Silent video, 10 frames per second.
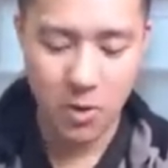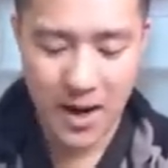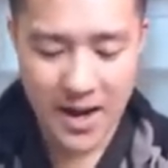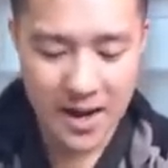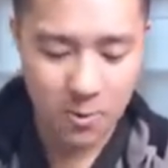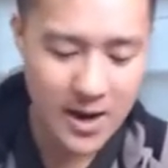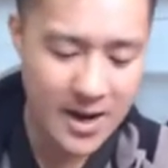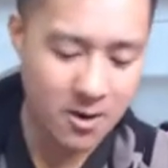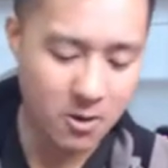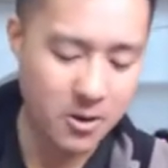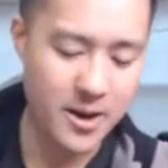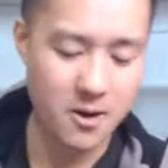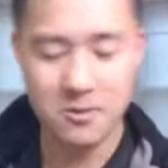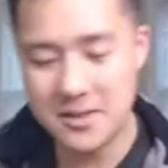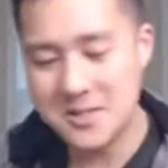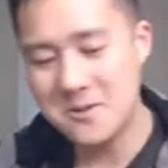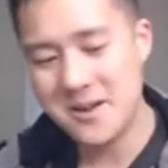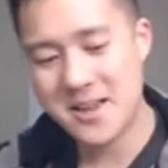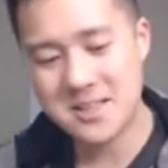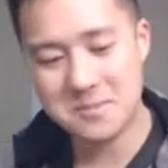wow, wow, okay, only two
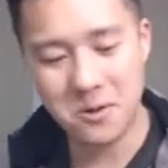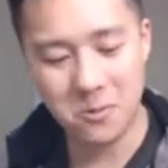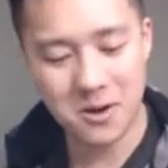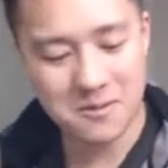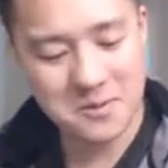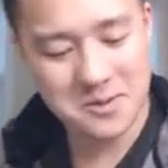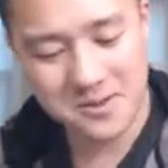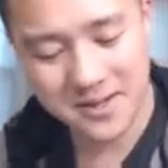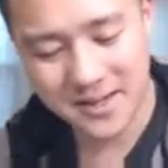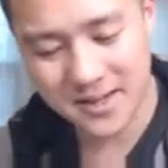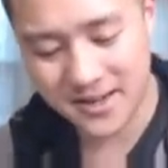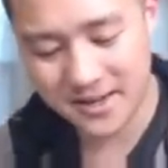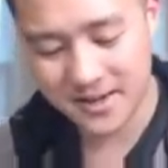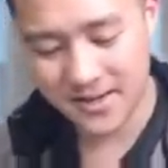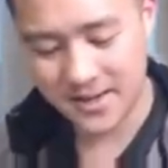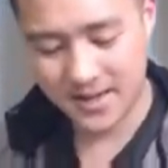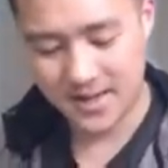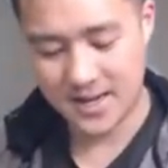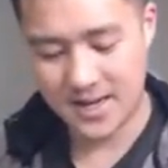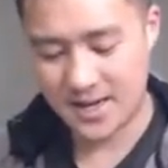hits, but one of them was really good.
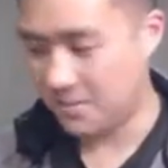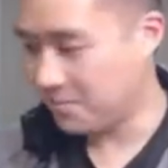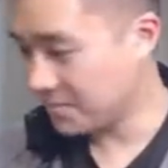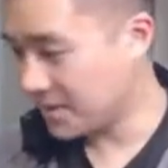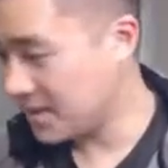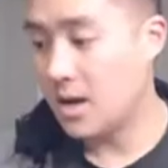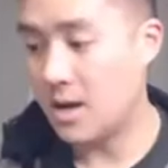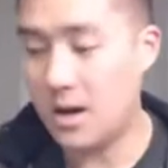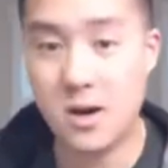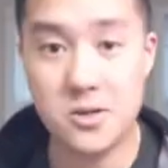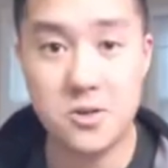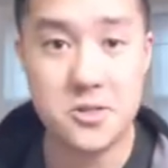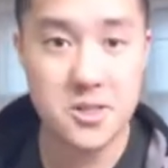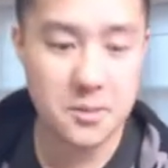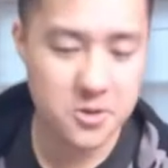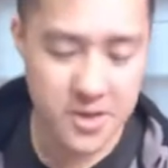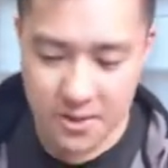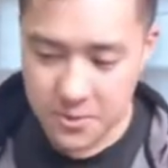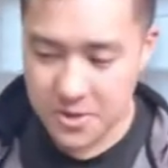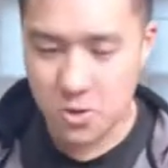Um, all right, so I just double
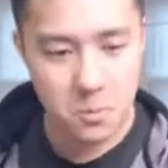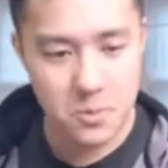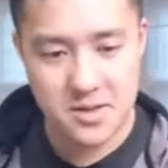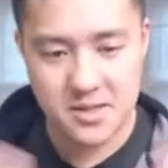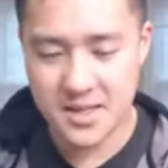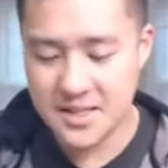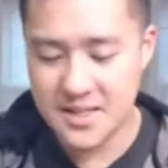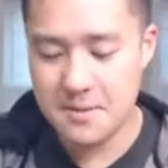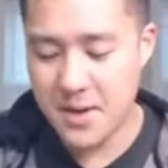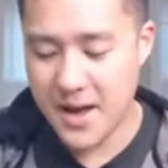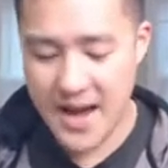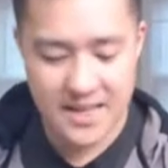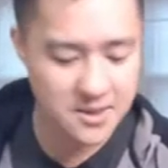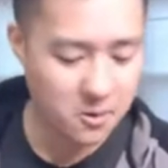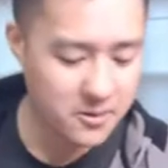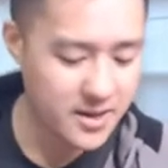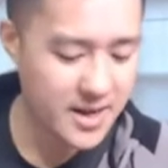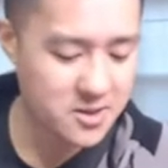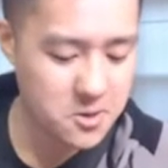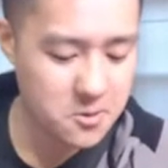checked. We just opened 16 packs and only
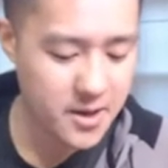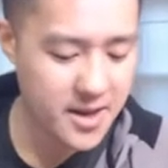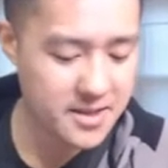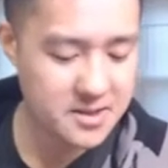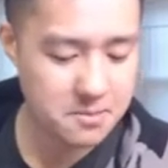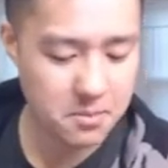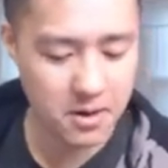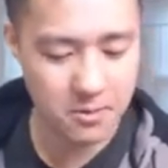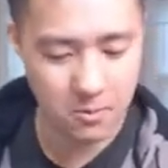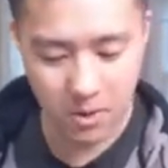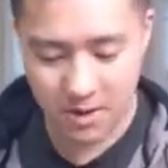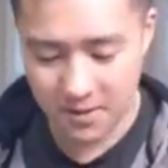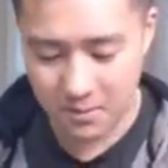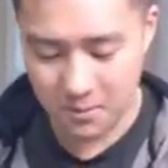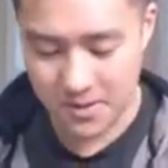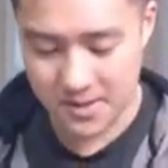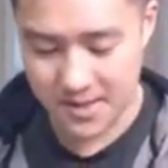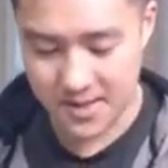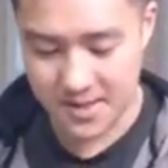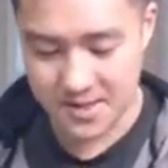got two hits, but one of them was
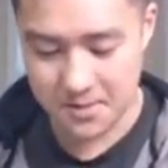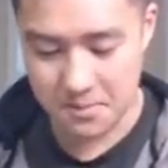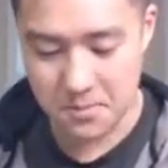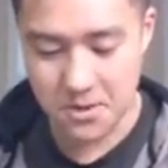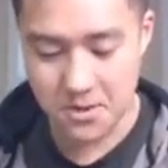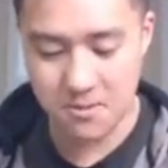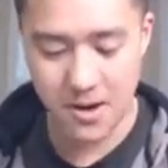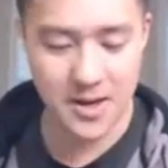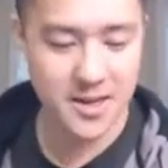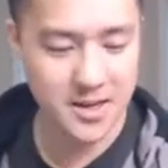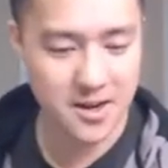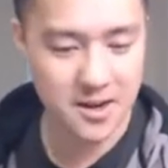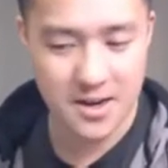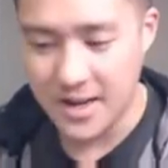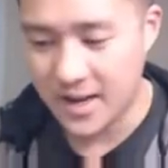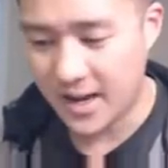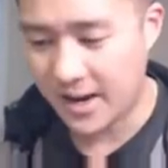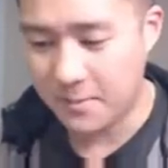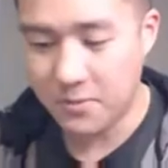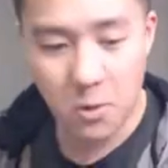this beauty right here.
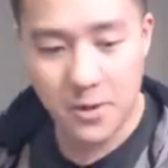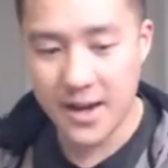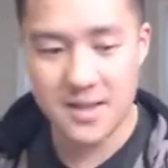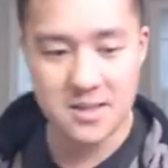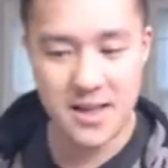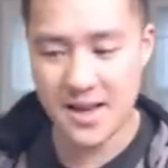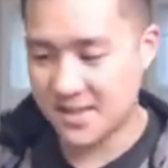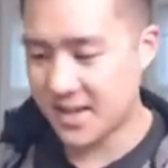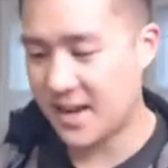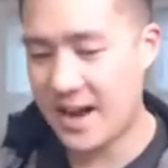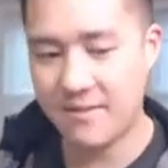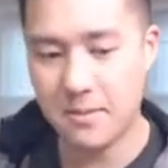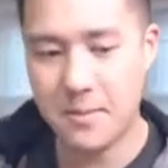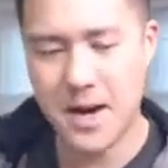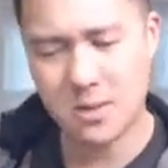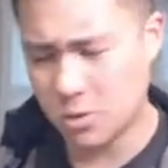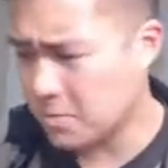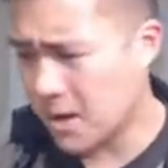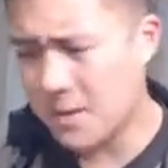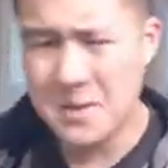Uh, before we get into that second half of the box, which will
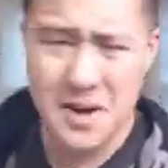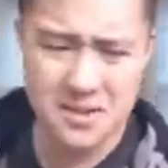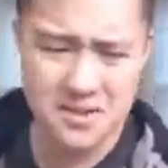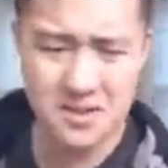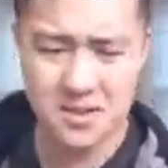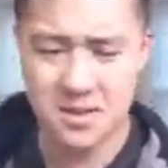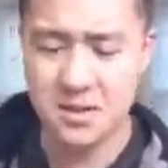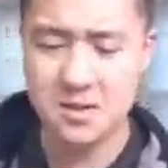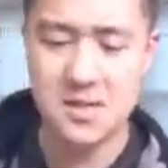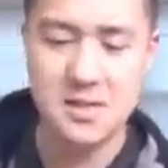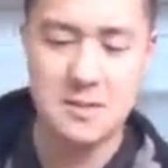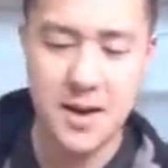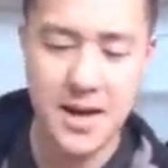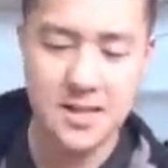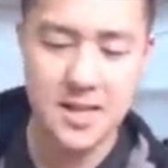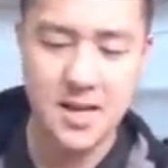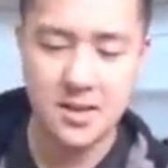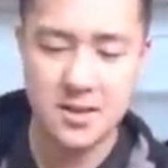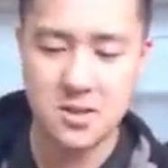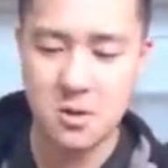probably be about six, another 16 packs,
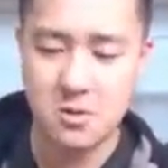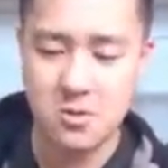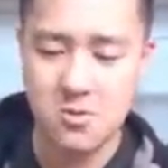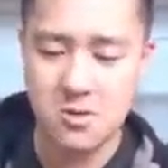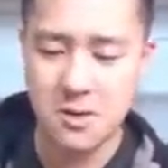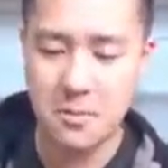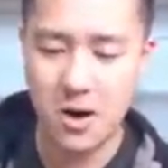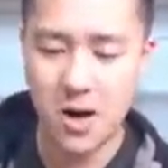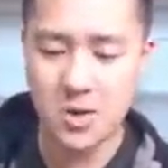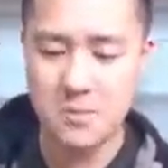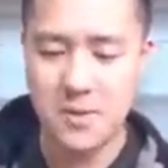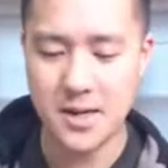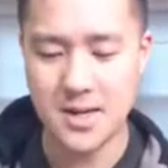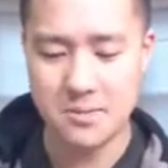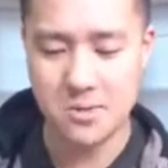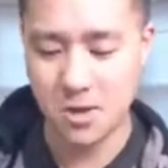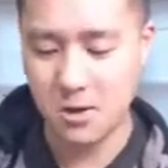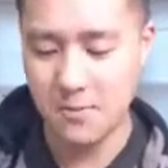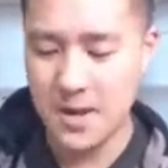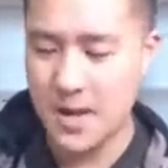let's go through some cards we picked up.
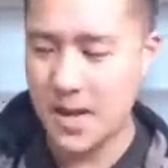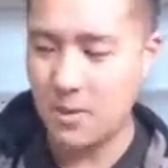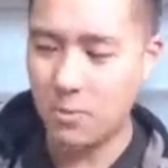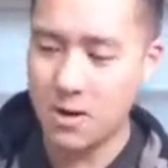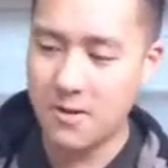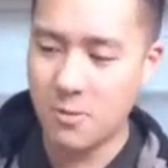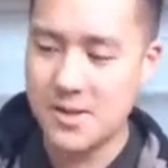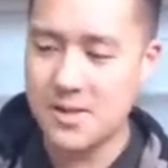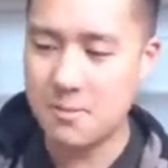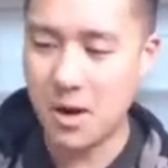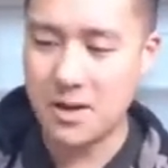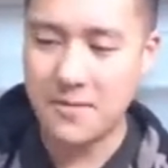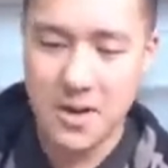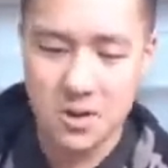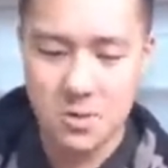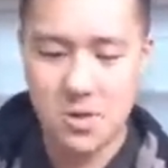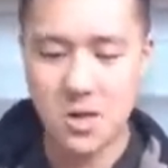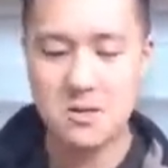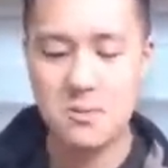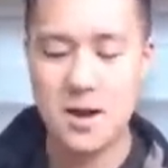So in one of our recent market videos, we
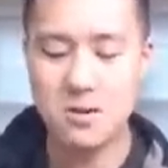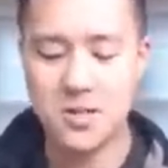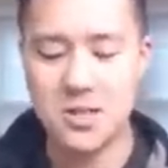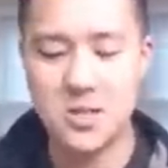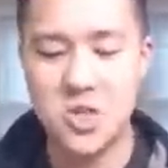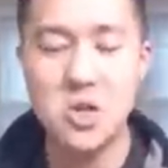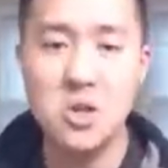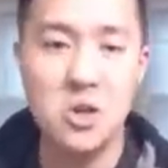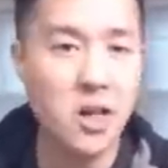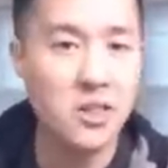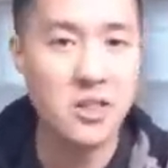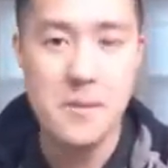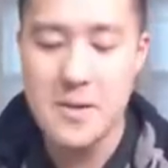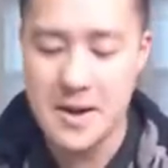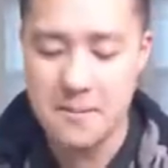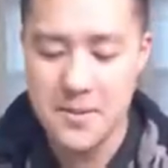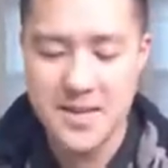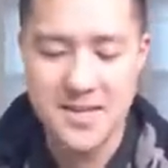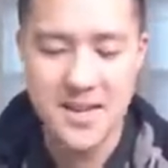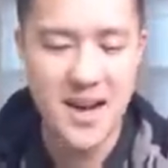talked about Jungle Unlimited
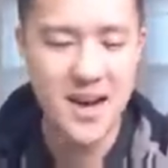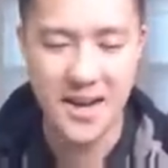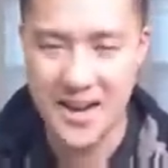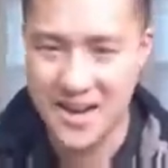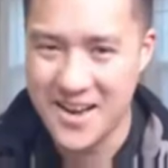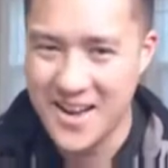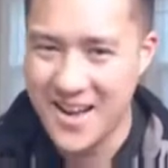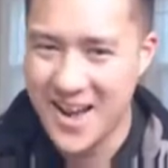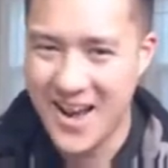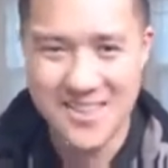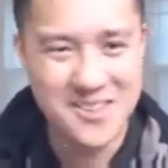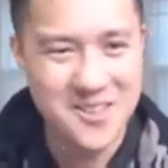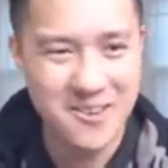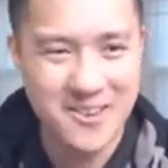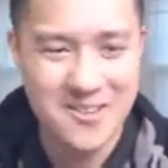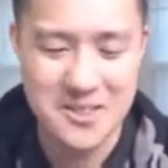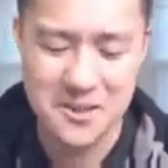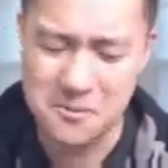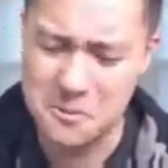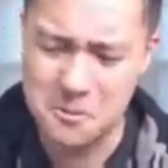PSA 9. And as I was going through, I was
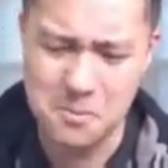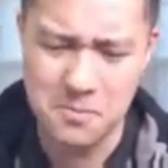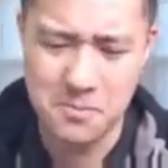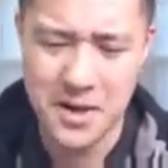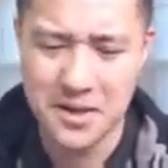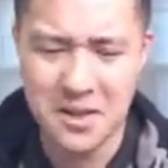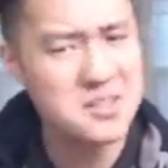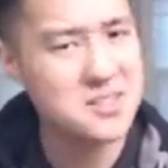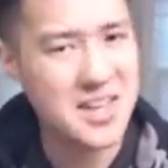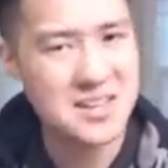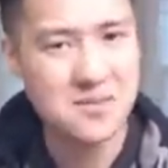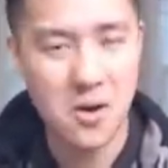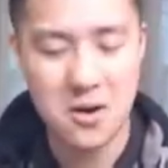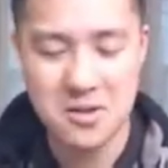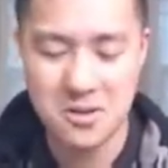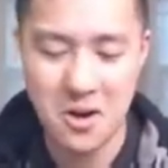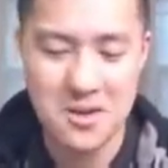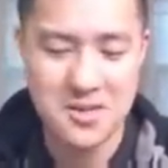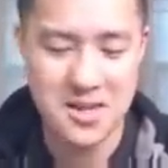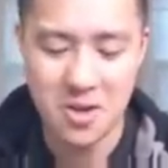like, ooh, my collection is not as far as long
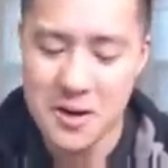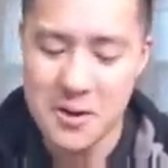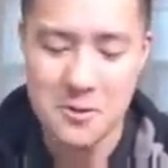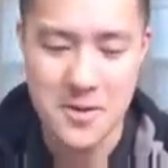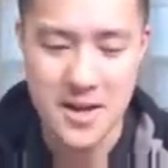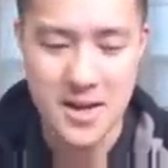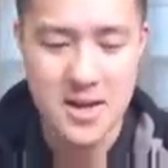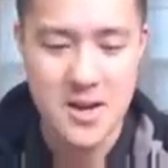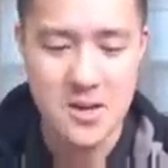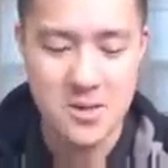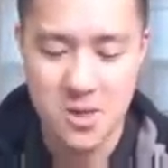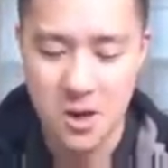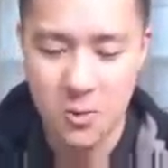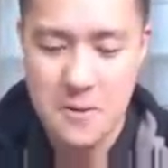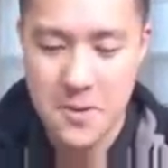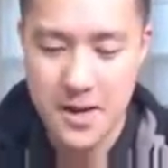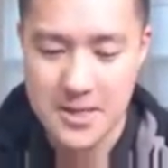as I thought it would be. So we picked